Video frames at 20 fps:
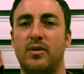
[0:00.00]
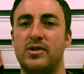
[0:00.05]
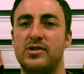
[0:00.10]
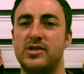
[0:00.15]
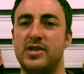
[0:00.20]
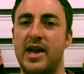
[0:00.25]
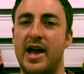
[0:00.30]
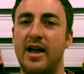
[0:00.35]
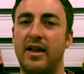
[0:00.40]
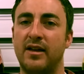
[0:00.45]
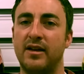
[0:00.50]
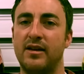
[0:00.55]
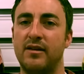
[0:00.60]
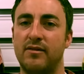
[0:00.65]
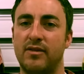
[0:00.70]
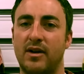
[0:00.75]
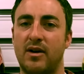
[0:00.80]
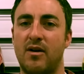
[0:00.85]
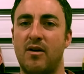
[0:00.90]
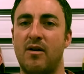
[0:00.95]
originality
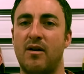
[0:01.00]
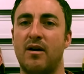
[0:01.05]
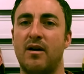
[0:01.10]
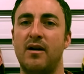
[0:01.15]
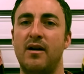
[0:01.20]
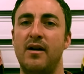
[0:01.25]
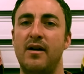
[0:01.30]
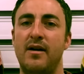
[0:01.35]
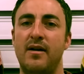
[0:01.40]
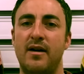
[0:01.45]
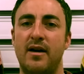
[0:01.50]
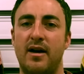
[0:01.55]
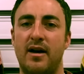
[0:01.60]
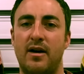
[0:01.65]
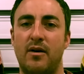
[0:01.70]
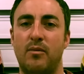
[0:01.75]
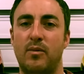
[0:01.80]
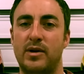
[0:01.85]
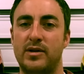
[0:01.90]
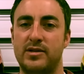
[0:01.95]
of the car
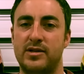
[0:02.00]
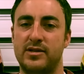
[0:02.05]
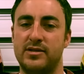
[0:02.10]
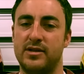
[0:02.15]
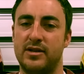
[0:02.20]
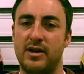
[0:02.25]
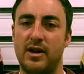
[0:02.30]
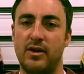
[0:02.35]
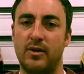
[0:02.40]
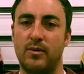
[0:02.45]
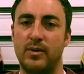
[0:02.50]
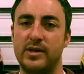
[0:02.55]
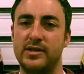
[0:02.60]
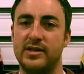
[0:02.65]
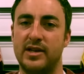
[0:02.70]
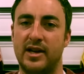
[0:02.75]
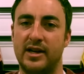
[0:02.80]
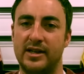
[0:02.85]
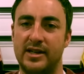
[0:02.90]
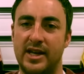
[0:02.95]
uh, which is another
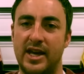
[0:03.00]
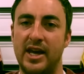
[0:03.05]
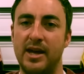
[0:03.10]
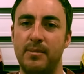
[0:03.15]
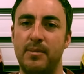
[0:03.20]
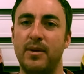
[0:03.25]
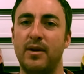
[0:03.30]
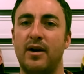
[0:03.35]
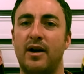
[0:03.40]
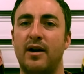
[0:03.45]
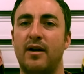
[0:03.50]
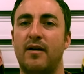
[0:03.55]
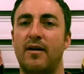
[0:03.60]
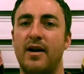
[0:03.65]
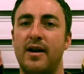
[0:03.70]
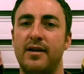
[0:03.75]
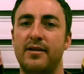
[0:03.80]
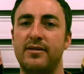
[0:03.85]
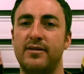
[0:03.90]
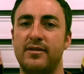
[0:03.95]
reason I'd keep it
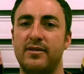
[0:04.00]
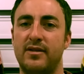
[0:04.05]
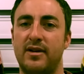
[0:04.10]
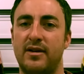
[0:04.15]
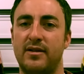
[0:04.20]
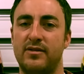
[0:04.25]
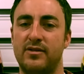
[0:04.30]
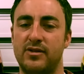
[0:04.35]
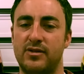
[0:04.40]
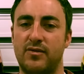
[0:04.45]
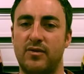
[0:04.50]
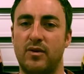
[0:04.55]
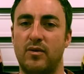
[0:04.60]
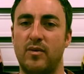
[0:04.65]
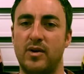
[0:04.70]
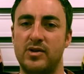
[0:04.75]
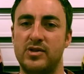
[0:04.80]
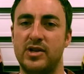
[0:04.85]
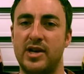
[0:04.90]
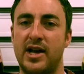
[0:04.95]
IRS uh, just for
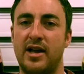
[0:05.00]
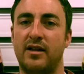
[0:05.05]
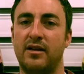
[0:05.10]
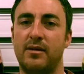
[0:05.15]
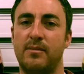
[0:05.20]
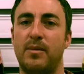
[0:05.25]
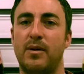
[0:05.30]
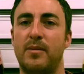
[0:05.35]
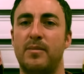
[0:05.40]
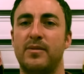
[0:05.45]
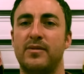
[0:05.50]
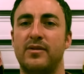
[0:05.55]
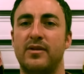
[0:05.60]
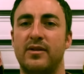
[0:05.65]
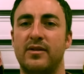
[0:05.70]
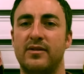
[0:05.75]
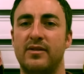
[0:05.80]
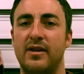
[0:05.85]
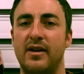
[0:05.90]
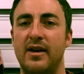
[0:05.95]
originality
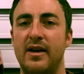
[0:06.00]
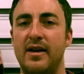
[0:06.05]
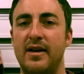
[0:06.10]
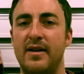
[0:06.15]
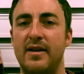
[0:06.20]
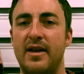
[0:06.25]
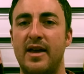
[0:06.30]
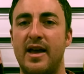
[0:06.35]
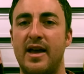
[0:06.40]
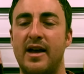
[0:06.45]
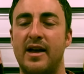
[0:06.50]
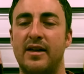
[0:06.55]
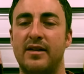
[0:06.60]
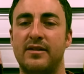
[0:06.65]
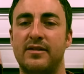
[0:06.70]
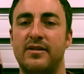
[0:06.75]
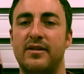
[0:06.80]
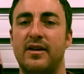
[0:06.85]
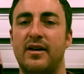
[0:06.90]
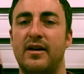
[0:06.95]
purposes.
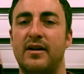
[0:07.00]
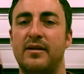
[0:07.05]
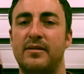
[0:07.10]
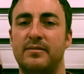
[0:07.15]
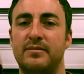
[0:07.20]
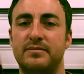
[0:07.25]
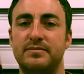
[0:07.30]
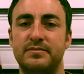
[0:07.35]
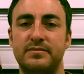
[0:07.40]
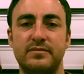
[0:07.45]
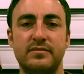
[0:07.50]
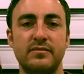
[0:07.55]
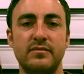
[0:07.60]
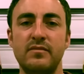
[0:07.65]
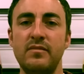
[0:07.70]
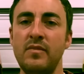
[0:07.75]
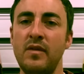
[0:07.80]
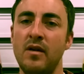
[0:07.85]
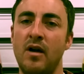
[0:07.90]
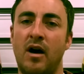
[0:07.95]
And um,
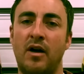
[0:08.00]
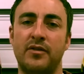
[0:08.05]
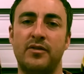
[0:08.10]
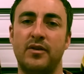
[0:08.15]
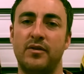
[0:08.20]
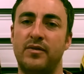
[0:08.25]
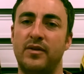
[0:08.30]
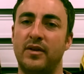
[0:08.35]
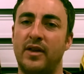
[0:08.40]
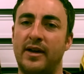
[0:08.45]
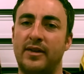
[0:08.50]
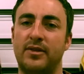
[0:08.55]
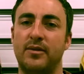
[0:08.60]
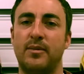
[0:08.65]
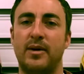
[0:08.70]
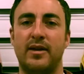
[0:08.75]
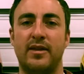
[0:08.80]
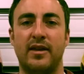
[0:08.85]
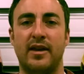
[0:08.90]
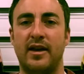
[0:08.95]
also if you like the
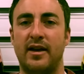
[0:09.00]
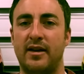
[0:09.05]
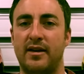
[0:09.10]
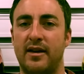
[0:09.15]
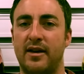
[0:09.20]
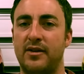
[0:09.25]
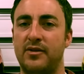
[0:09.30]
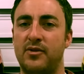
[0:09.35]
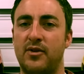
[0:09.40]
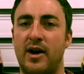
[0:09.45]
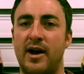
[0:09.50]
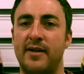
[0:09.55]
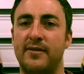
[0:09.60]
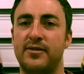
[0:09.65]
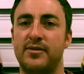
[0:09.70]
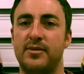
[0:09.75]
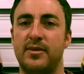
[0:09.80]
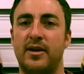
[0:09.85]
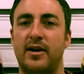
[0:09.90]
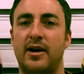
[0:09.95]
way that it, it
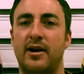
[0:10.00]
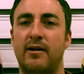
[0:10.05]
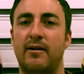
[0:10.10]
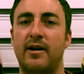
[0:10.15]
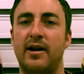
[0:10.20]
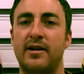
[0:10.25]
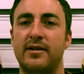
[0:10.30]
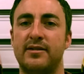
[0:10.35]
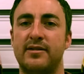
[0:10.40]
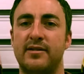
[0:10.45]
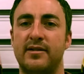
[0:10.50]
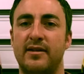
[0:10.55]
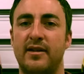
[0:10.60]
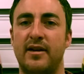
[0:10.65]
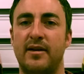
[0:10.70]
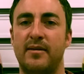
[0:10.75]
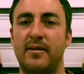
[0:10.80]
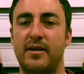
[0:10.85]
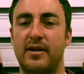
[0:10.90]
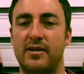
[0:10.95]
drives with the IRS,
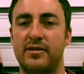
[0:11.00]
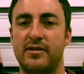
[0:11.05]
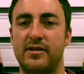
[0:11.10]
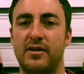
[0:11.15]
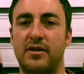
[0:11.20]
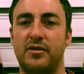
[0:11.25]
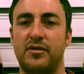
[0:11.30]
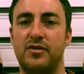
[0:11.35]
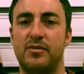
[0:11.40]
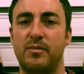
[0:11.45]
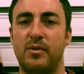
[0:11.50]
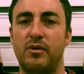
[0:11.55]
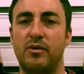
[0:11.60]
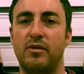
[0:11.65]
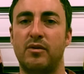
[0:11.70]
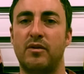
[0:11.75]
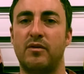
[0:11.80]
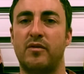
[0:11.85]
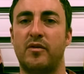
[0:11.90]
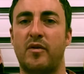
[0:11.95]
uh, it is a little
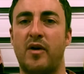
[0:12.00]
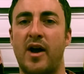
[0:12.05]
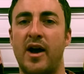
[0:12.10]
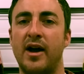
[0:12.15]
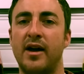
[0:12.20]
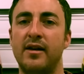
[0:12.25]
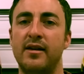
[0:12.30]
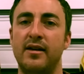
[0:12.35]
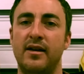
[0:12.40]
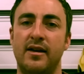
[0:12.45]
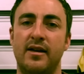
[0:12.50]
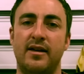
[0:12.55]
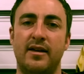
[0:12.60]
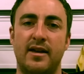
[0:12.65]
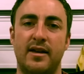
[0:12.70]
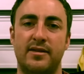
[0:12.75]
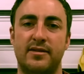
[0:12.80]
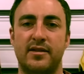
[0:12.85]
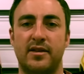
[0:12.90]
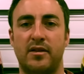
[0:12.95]
smoother of a ride.
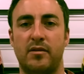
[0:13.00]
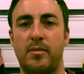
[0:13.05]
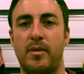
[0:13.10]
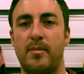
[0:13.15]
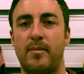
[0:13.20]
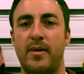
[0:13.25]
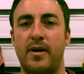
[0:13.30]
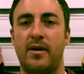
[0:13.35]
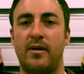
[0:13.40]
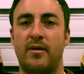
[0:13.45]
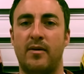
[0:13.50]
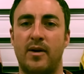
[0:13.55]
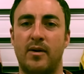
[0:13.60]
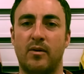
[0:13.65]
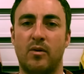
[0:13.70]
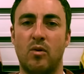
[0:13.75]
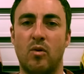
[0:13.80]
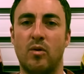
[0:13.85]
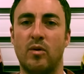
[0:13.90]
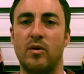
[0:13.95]
It's a little bit better
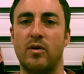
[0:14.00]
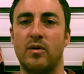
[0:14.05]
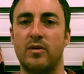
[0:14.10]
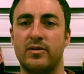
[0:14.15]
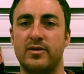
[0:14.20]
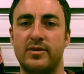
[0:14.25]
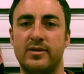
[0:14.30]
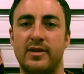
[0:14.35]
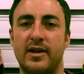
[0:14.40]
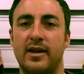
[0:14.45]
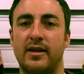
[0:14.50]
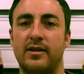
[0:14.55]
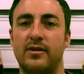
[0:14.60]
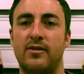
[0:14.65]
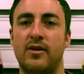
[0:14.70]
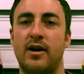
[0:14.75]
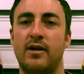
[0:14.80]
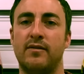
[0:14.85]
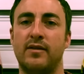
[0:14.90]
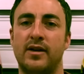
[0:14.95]
around corners and daily
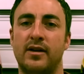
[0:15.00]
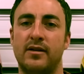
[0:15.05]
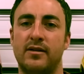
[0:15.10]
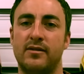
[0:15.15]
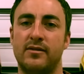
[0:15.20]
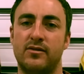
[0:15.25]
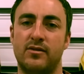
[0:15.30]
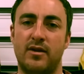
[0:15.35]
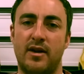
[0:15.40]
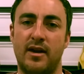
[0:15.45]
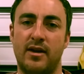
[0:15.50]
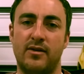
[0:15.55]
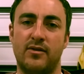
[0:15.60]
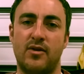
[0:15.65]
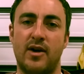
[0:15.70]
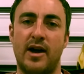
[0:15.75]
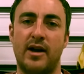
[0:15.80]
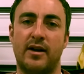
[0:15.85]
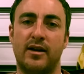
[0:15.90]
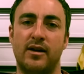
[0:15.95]
driving and, and
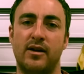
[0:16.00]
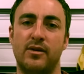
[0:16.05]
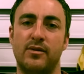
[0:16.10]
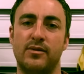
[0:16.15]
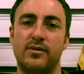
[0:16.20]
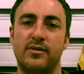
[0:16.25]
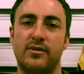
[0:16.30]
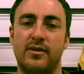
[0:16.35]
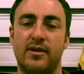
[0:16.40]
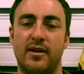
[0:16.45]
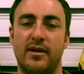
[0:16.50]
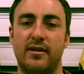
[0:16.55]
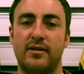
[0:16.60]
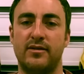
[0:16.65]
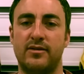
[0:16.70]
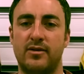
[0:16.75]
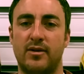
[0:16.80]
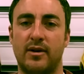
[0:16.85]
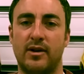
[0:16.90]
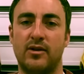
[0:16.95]
track use,
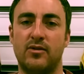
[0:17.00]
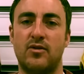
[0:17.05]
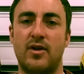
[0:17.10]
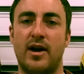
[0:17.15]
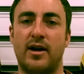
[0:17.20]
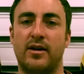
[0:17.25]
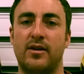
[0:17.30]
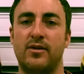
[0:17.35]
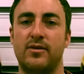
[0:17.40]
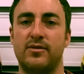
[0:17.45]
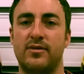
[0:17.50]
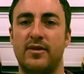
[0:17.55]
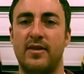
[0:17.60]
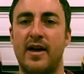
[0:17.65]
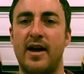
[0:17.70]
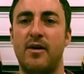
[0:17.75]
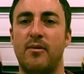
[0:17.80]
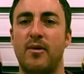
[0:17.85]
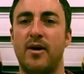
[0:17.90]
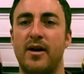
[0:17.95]
uh, circuit track use in
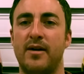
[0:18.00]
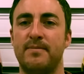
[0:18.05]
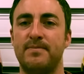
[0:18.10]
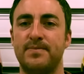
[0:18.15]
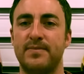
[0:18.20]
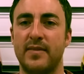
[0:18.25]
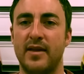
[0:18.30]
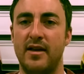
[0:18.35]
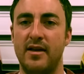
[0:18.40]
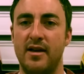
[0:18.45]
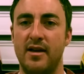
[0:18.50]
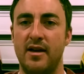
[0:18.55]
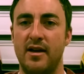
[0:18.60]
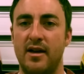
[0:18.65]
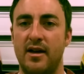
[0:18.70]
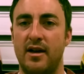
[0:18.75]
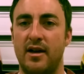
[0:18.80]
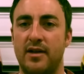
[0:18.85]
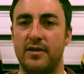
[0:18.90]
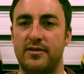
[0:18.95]
that way.
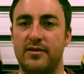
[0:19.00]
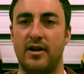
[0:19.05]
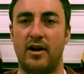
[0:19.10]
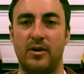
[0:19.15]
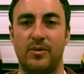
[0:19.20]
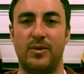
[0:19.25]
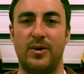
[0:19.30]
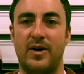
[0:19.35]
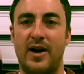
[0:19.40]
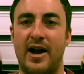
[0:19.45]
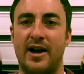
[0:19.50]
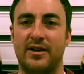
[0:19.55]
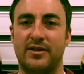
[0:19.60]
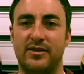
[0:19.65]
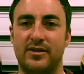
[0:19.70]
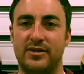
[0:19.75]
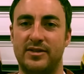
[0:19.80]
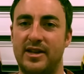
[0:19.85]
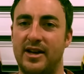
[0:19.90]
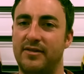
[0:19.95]
Uh, solid rear
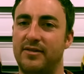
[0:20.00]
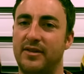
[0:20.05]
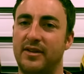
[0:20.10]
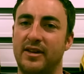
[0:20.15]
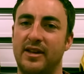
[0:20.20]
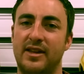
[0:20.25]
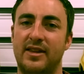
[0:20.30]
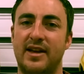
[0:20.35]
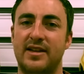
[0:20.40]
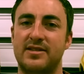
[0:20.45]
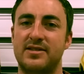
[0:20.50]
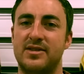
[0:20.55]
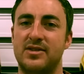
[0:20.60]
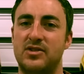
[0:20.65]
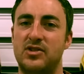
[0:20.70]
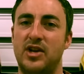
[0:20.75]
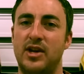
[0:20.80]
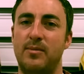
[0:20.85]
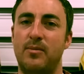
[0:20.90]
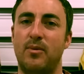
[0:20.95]
axle, definitely that's the
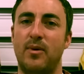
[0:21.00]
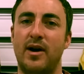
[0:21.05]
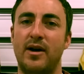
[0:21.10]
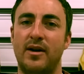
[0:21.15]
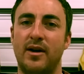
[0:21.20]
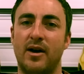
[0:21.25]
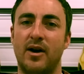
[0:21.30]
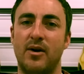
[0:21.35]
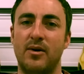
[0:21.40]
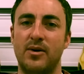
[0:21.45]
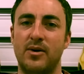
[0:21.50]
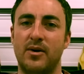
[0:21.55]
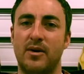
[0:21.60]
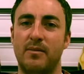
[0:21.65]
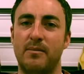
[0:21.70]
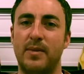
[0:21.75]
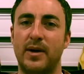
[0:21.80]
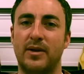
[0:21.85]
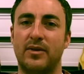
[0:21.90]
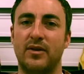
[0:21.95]
cheap way to go. You
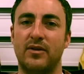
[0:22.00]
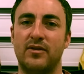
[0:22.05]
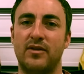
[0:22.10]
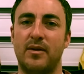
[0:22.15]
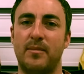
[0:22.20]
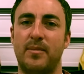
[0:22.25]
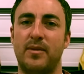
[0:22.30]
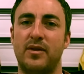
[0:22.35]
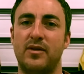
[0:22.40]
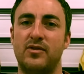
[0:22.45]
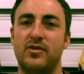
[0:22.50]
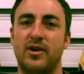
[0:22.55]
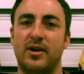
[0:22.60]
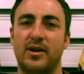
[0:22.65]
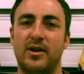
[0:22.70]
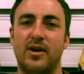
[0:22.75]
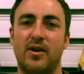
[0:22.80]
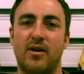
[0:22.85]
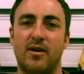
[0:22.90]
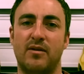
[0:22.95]
can pick those up in the
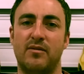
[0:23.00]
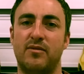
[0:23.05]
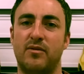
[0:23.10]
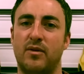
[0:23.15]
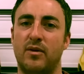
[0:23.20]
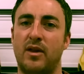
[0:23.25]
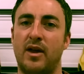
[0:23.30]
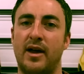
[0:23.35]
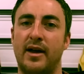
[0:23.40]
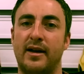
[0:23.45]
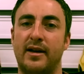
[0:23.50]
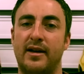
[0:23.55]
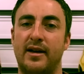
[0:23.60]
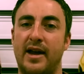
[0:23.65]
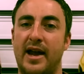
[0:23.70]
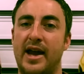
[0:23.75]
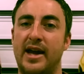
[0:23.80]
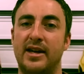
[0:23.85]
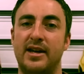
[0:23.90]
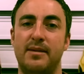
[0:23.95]
junkyard for
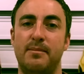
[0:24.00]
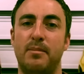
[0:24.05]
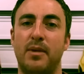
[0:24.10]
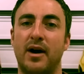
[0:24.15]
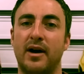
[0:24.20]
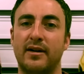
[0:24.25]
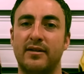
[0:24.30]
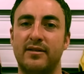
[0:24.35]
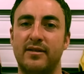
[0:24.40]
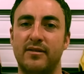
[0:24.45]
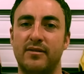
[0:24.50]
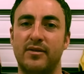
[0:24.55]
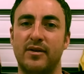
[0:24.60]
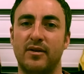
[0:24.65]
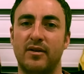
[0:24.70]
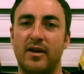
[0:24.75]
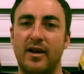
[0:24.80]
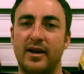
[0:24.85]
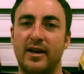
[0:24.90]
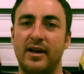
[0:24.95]
like 80 bucks if
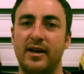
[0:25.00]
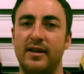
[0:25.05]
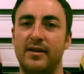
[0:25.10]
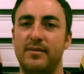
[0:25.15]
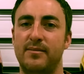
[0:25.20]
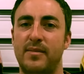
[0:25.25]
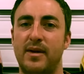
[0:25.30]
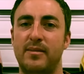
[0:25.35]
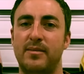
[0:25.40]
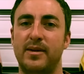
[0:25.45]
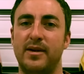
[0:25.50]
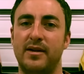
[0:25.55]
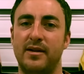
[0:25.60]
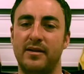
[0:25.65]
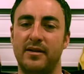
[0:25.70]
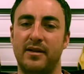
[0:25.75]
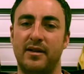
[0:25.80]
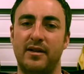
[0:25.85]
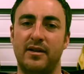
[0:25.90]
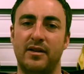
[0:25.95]
you're lucky,
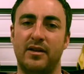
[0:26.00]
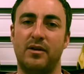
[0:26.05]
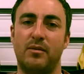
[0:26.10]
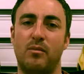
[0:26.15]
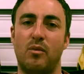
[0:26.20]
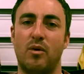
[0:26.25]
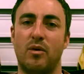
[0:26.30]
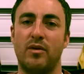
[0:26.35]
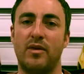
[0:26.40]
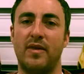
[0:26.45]
maybe a little more